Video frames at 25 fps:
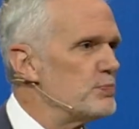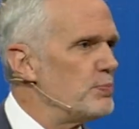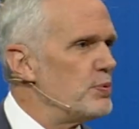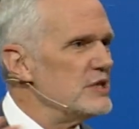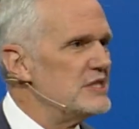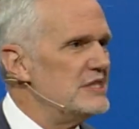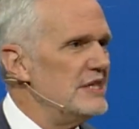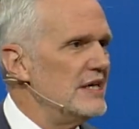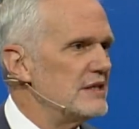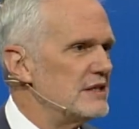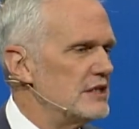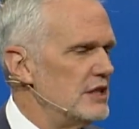
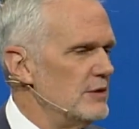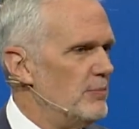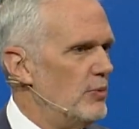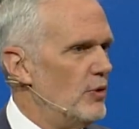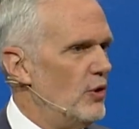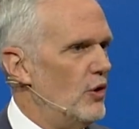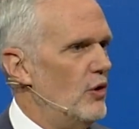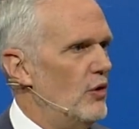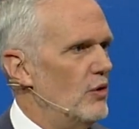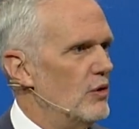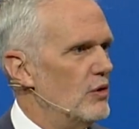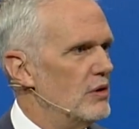
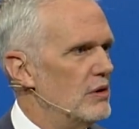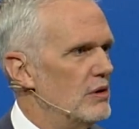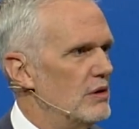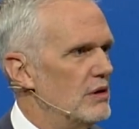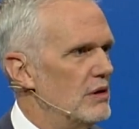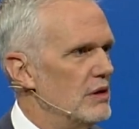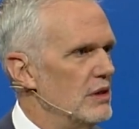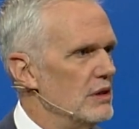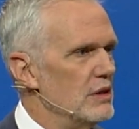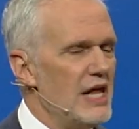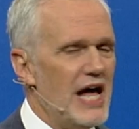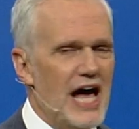predictable?
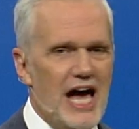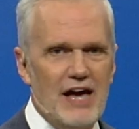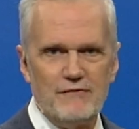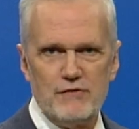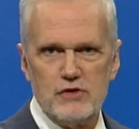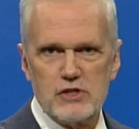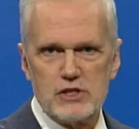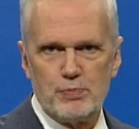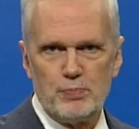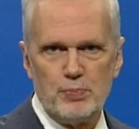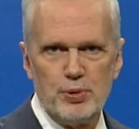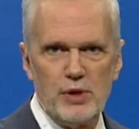Life
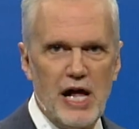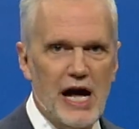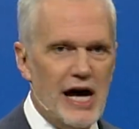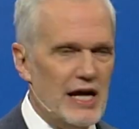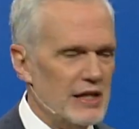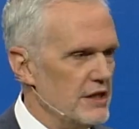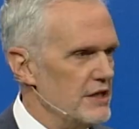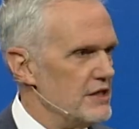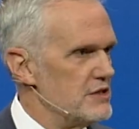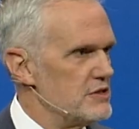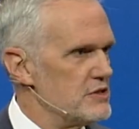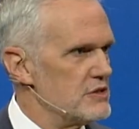is
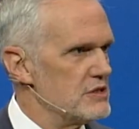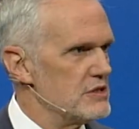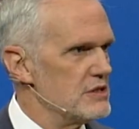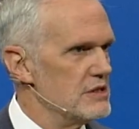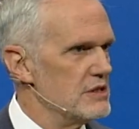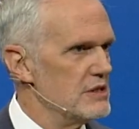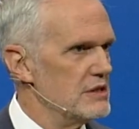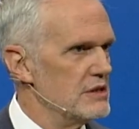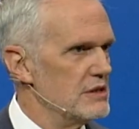plotless."